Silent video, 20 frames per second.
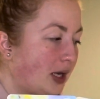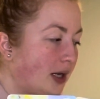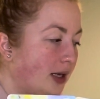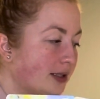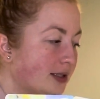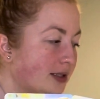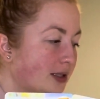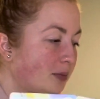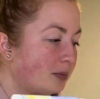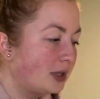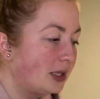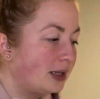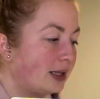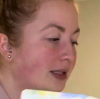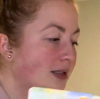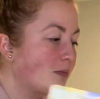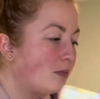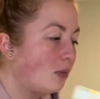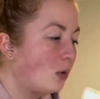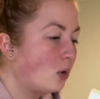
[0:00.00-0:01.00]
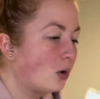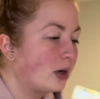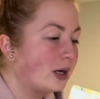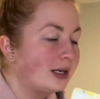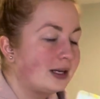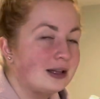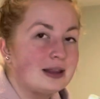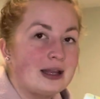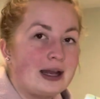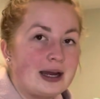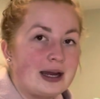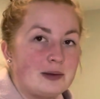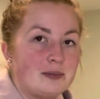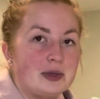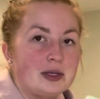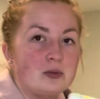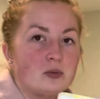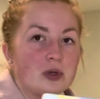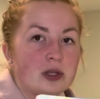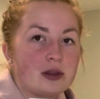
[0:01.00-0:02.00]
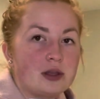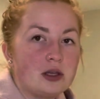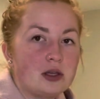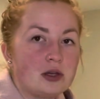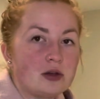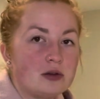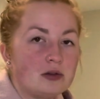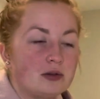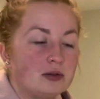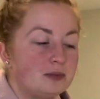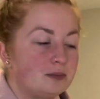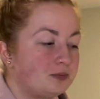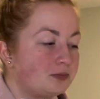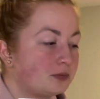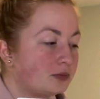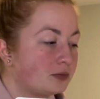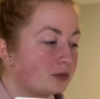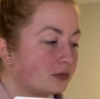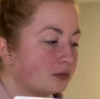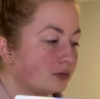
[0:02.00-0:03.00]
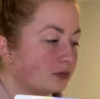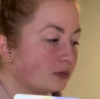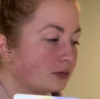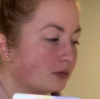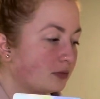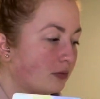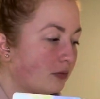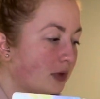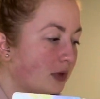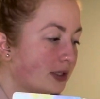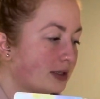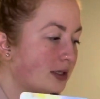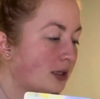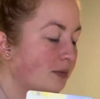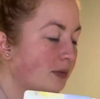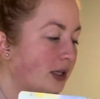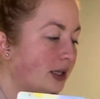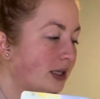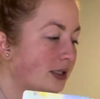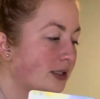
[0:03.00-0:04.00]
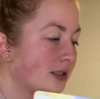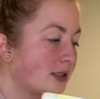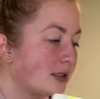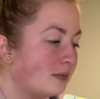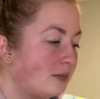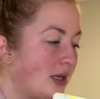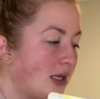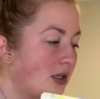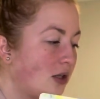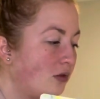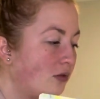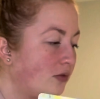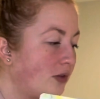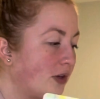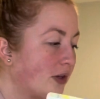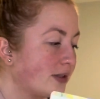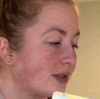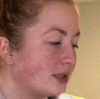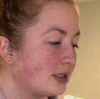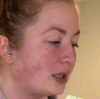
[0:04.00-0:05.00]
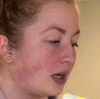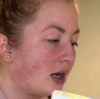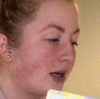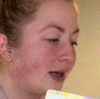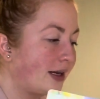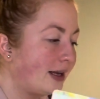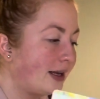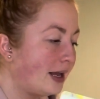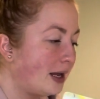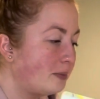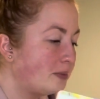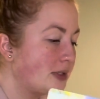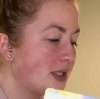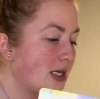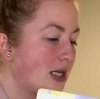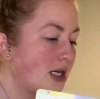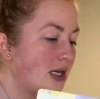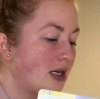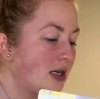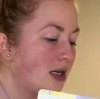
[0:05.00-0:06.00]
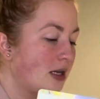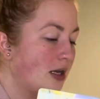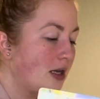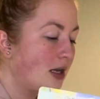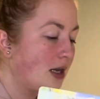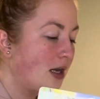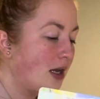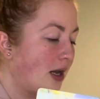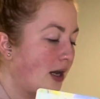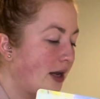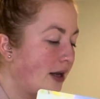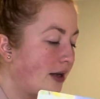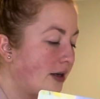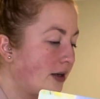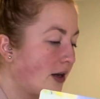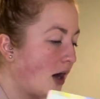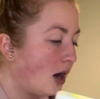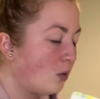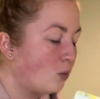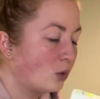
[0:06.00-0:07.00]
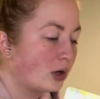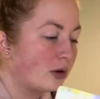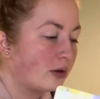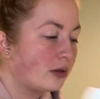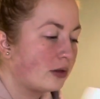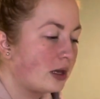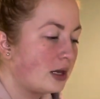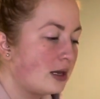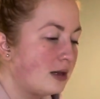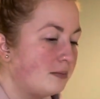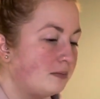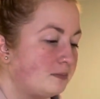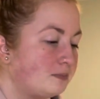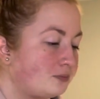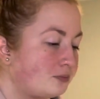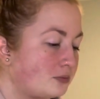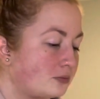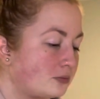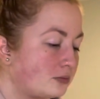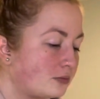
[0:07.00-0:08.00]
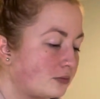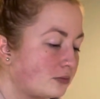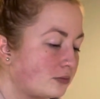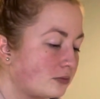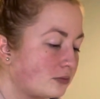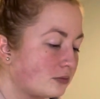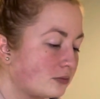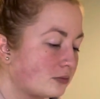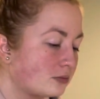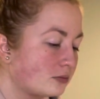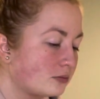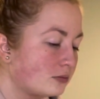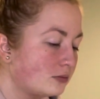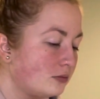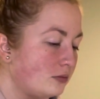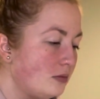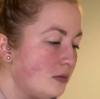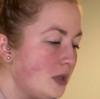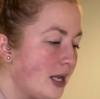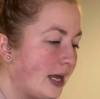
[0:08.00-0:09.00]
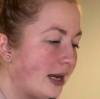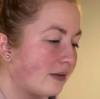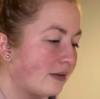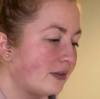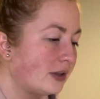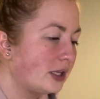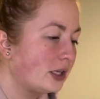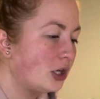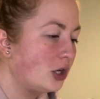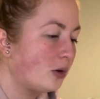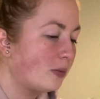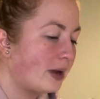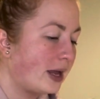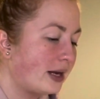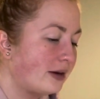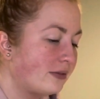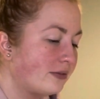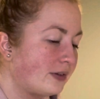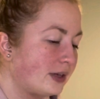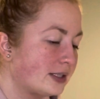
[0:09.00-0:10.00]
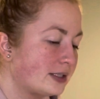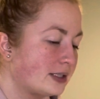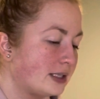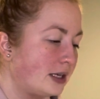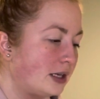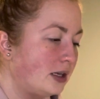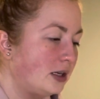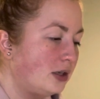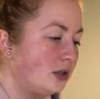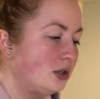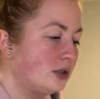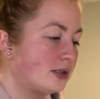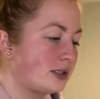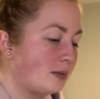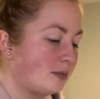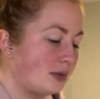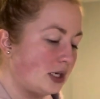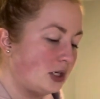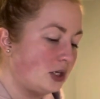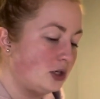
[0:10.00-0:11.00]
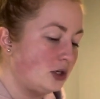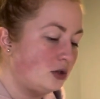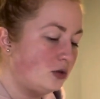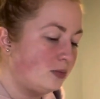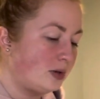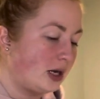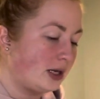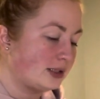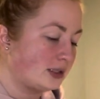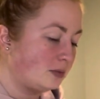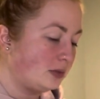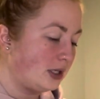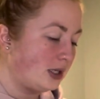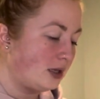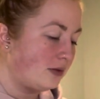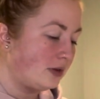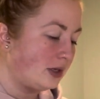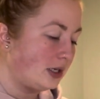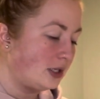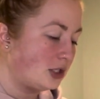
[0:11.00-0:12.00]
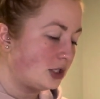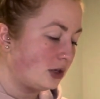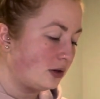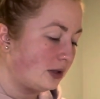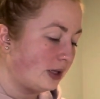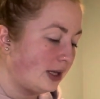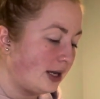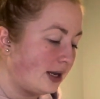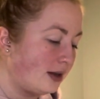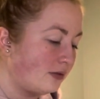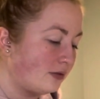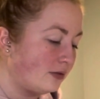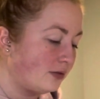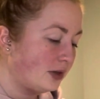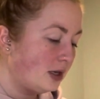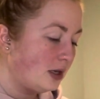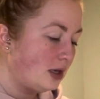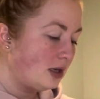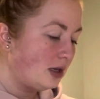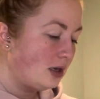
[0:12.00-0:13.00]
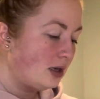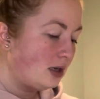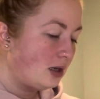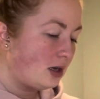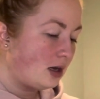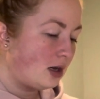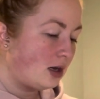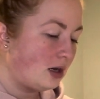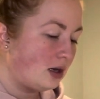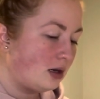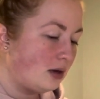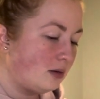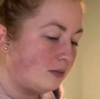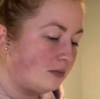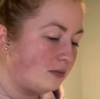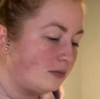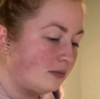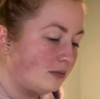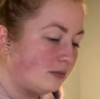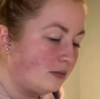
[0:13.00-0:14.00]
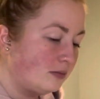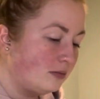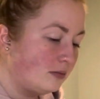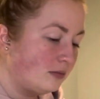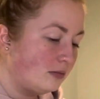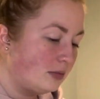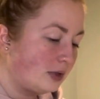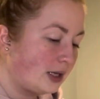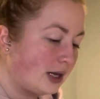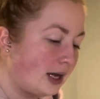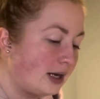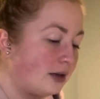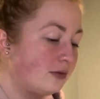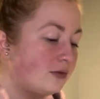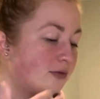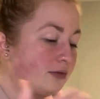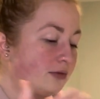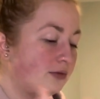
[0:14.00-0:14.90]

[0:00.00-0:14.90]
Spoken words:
Something that's more in alignment with you. Something that doesn't make you feel stuck and empty and not worthy. And I feel like you're manifesting something new, possibly even into your life, kind of